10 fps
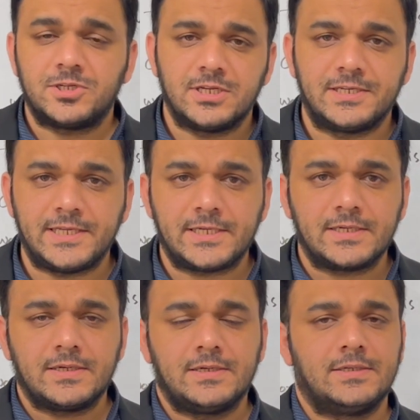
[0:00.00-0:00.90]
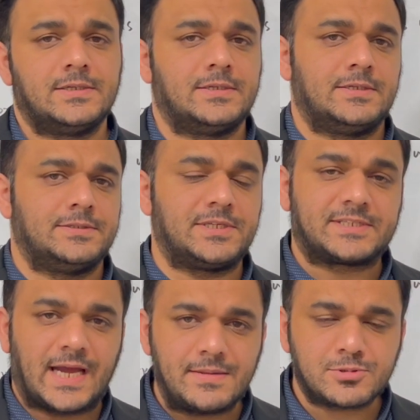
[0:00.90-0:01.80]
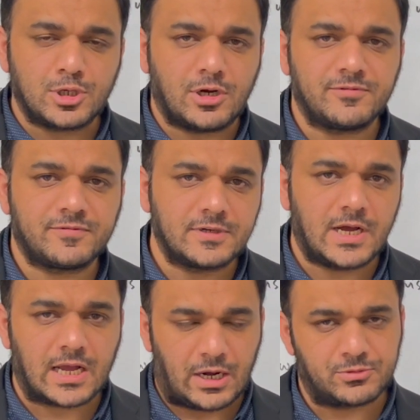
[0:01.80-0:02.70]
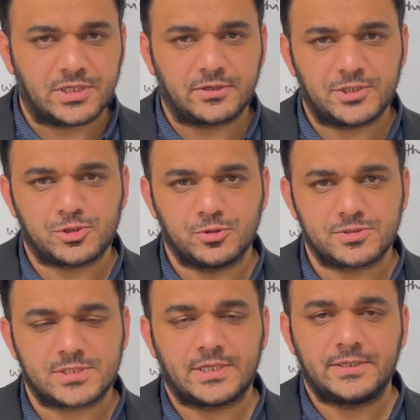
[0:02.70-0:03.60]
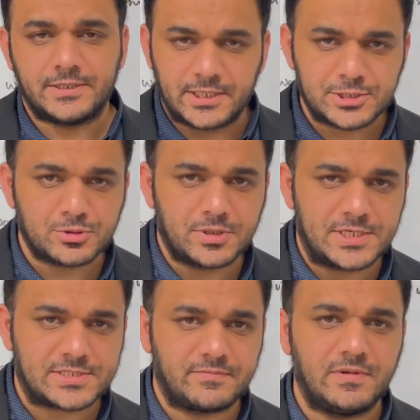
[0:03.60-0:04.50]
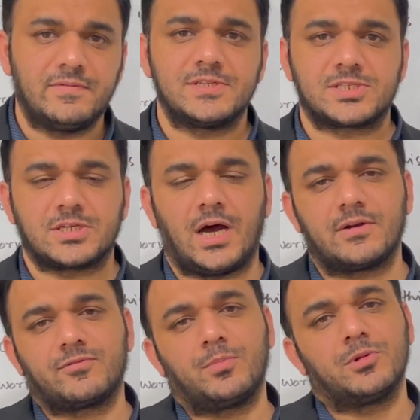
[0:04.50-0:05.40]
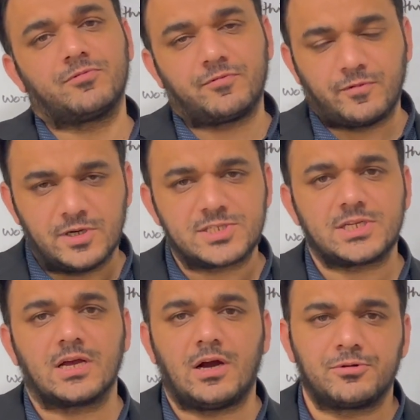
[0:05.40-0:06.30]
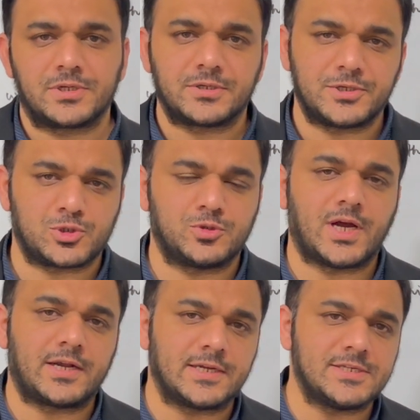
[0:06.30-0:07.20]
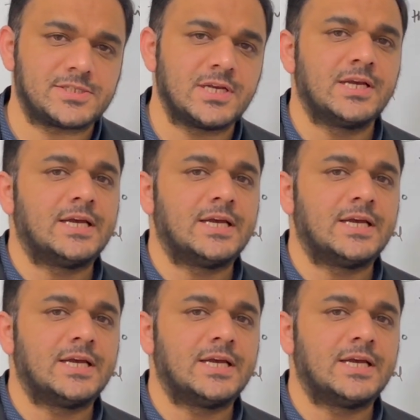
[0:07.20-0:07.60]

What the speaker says: learning the types of accounting ratios, dear students, we will start from the first accounting ratio, that is